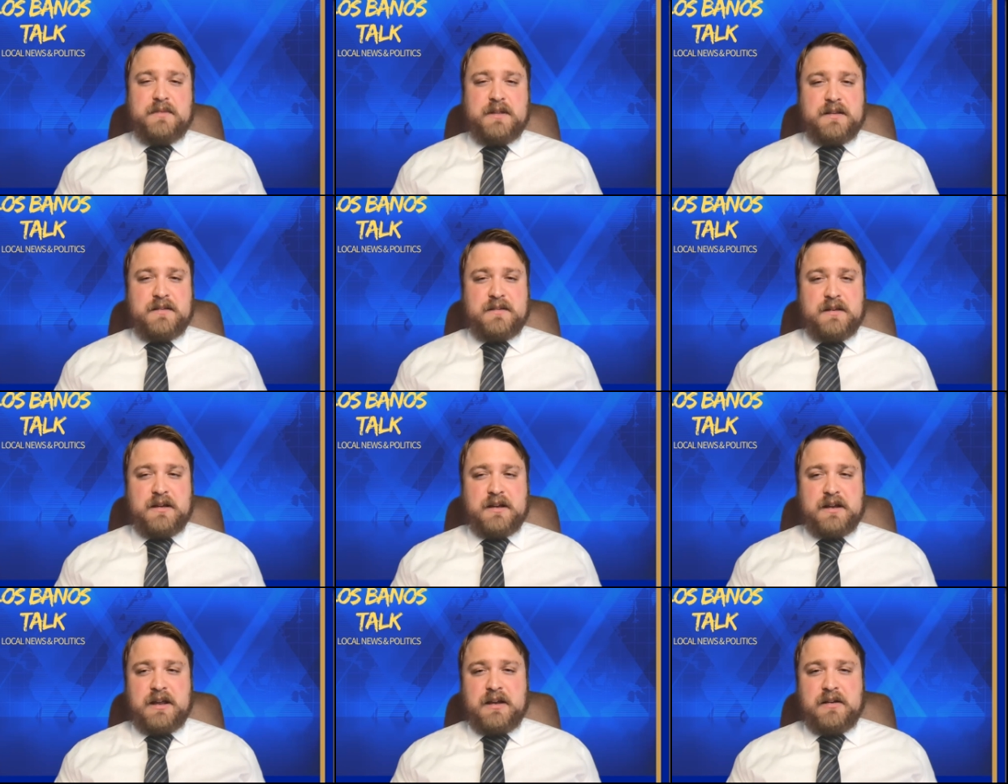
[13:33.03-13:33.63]
That's
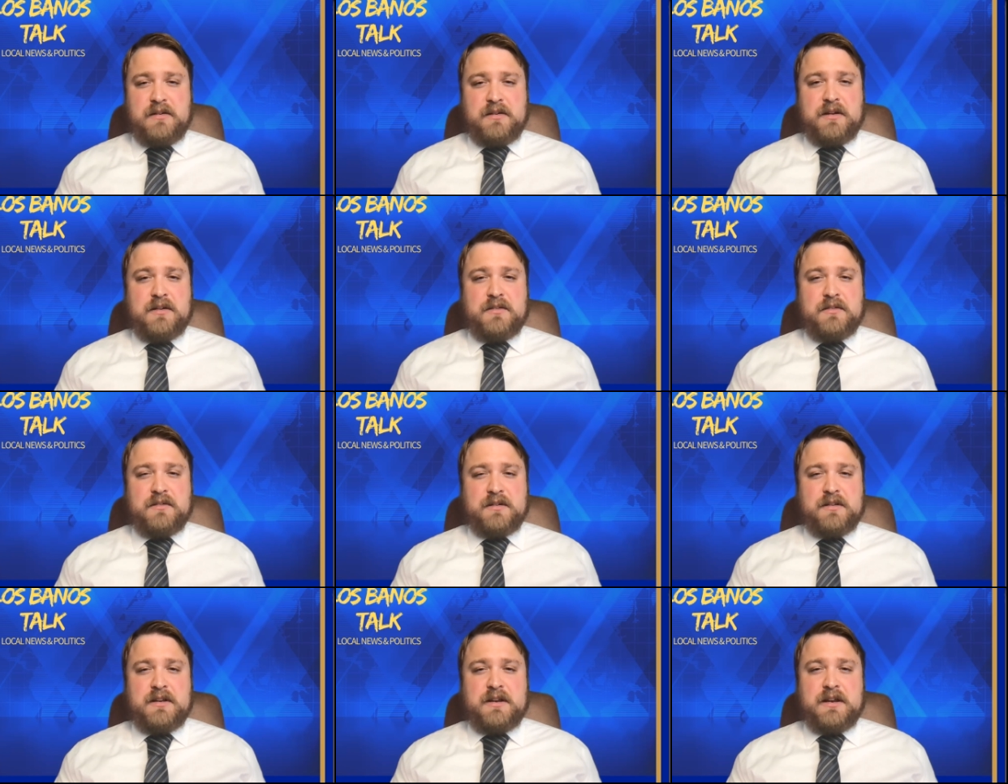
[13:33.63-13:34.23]
not counting
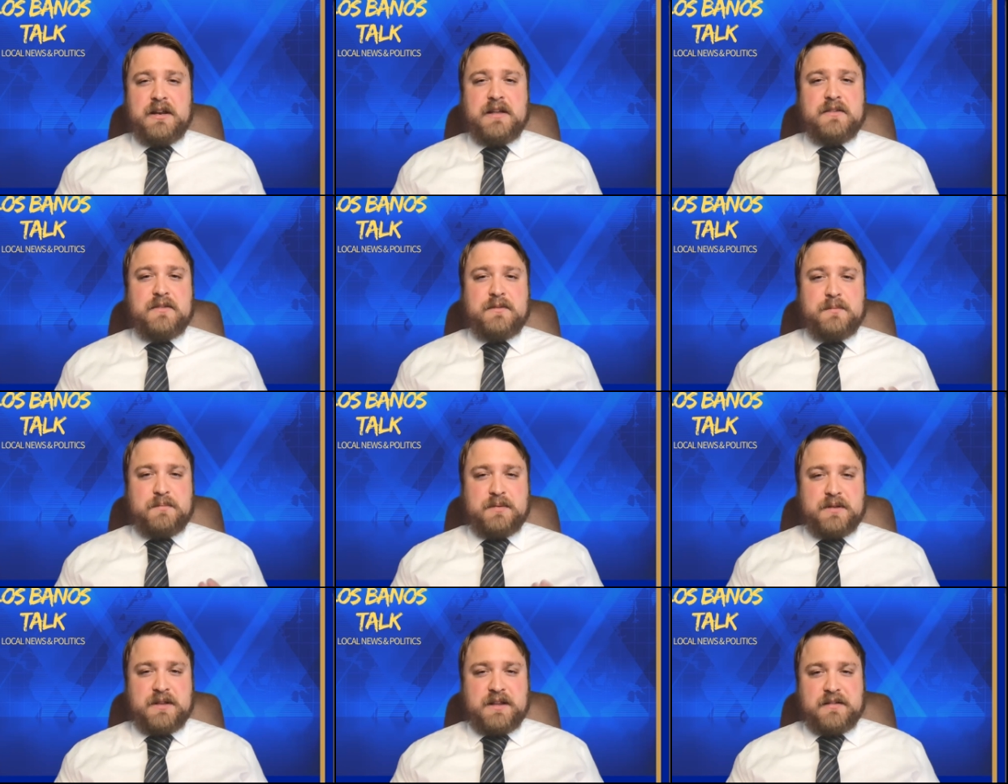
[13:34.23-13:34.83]
other
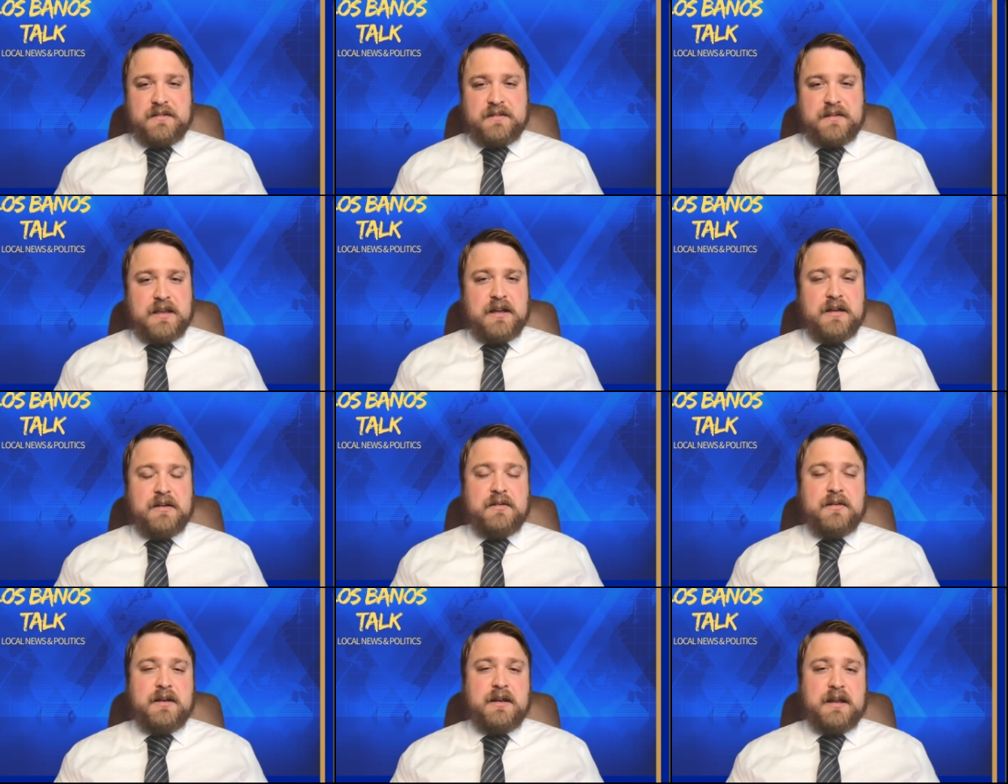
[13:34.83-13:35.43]
clinics, but that's
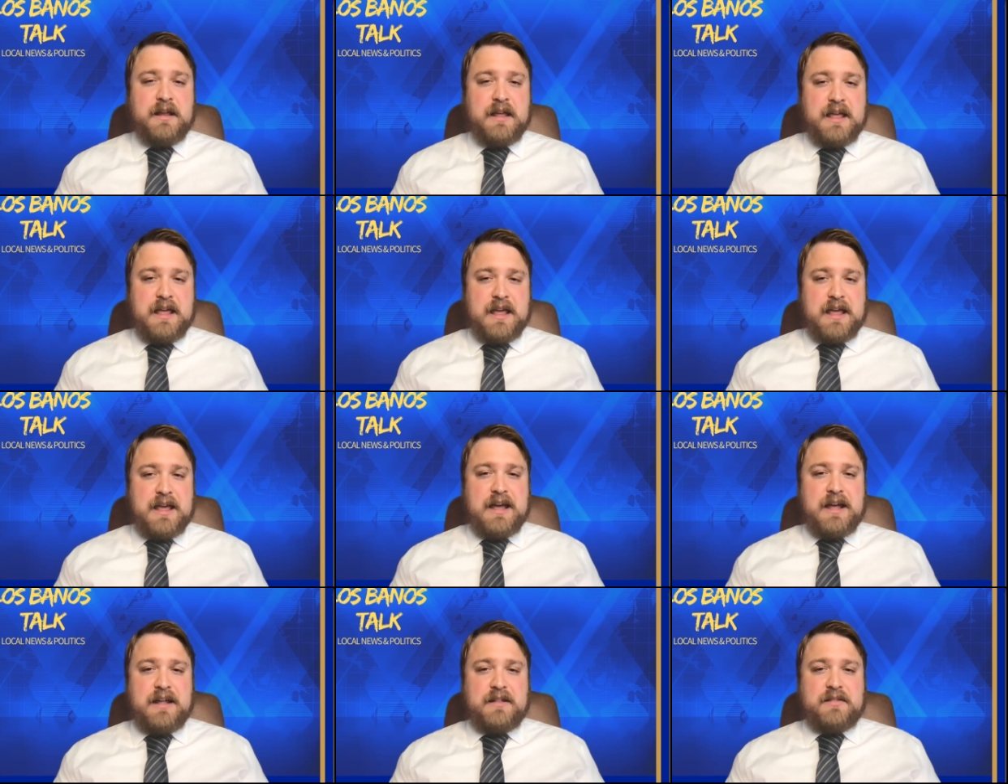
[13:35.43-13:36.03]
counting
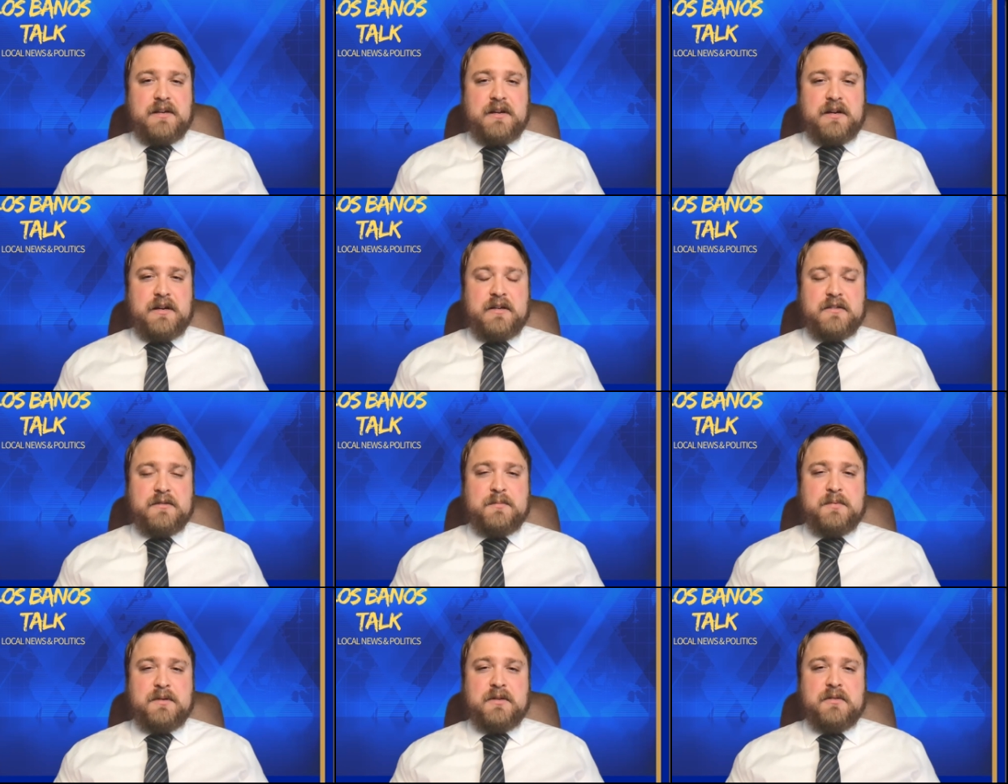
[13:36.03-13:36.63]
at the
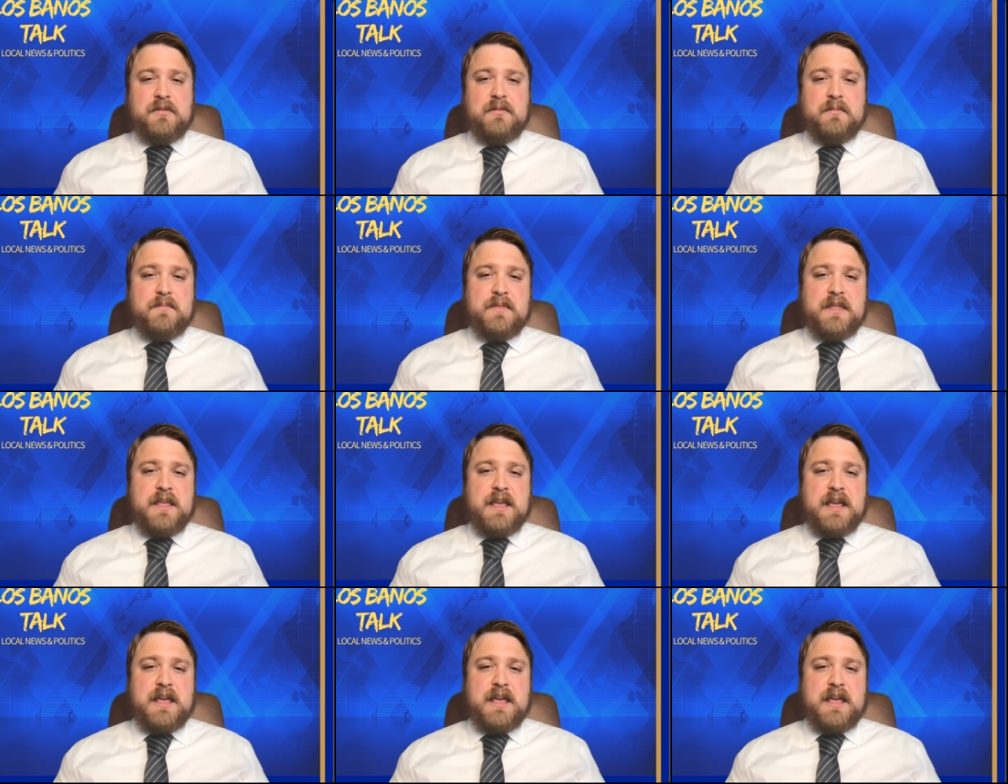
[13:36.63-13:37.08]
hospital.